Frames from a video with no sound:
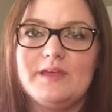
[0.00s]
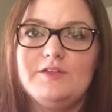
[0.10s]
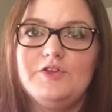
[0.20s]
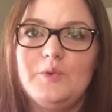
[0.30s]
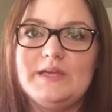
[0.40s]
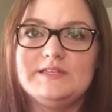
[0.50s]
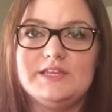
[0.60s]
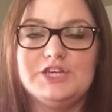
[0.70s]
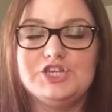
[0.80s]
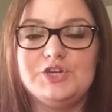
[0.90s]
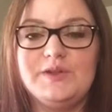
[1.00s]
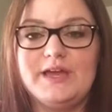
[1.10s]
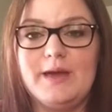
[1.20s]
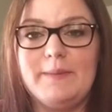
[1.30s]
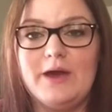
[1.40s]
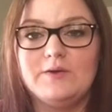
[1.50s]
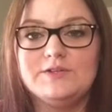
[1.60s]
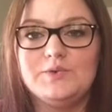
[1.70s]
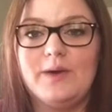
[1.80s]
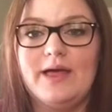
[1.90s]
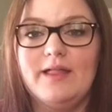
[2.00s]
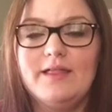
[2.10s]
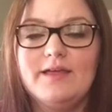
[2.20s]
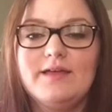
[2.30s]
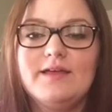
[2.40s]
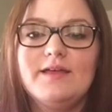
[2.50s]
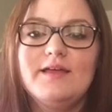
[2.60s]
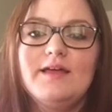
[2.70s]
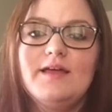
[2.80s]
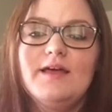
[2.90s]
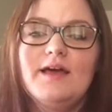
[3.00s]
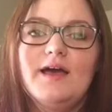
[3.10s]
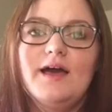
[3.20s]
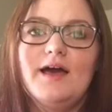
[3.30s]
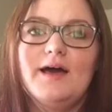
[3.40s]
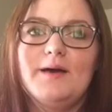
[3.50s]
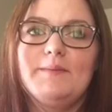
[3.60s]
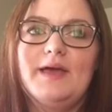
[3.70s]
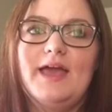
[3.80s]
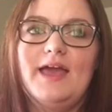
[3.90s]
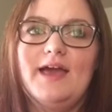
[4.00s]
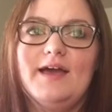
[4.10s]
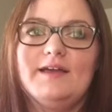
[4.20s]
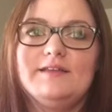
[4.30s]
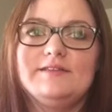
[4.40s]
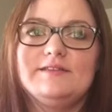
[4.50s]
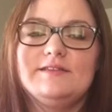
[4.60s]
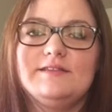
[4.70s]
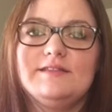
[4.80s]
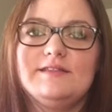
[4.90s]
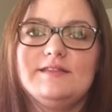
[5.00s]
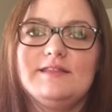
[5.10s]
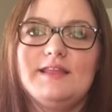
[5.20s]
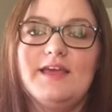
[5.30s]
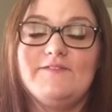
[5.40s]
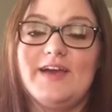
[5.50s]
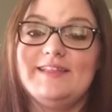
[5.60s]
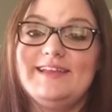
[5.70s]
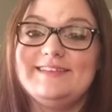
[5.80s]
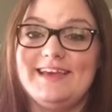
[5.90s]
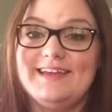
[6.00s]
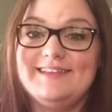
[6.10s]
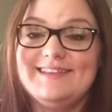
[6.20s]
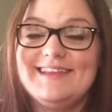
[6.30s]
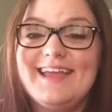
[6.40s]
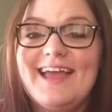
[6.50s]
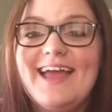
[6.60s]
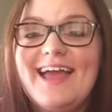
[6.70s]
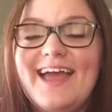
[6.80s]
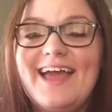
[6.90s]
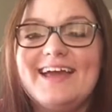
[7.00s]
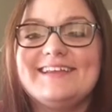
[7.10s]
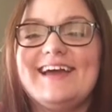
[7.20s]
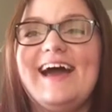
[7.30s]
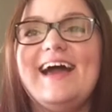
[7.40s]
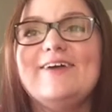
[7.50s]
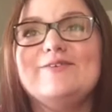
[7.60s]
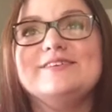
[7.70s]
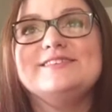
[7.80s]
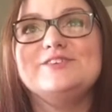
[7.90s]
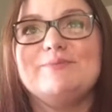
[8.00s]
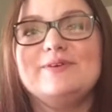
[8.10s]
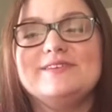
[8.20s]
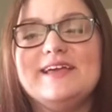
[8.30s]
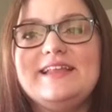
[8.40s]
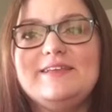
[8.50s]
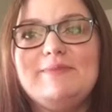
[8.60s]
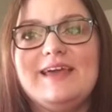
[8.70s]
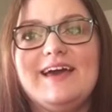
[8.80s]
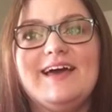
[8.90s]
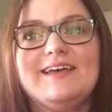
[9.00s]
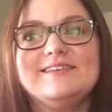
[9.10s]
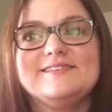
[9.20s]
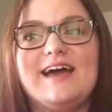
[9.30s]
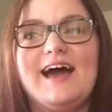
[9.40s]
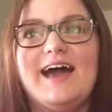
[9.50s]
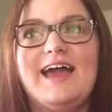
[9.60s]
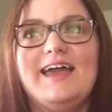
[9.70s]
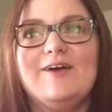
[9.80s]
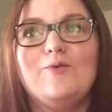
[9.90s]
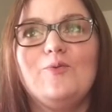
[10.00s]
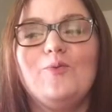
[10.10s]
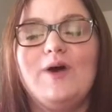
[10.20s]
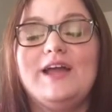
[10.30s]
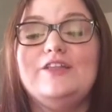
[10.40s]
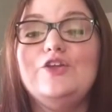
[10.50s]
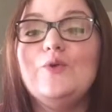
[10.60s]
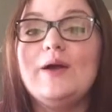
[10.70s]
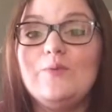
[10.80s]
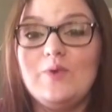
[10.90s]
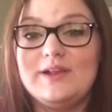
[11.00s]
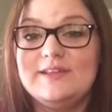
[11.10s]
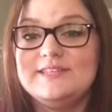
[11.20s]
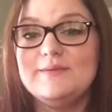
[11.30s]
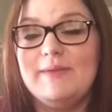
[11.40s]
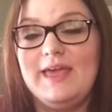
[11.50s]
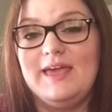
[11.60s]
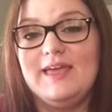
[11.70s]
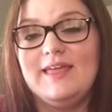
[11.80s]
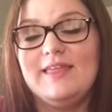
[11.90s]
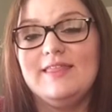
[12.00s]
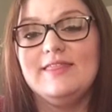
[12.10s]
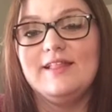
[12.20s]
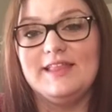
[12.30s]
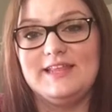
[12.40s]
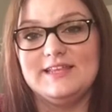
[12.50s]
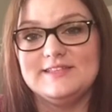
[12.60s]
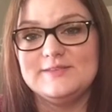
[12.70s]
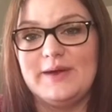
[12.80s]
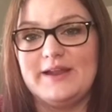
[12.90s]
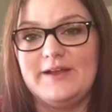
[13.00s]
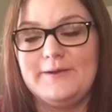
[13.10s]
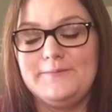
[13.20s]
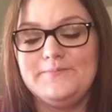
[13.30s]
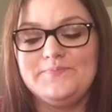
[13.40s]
newest issue to come out, Dwell, and it finally did, and I was super excited because I knew I wanted to make the Linden sweater.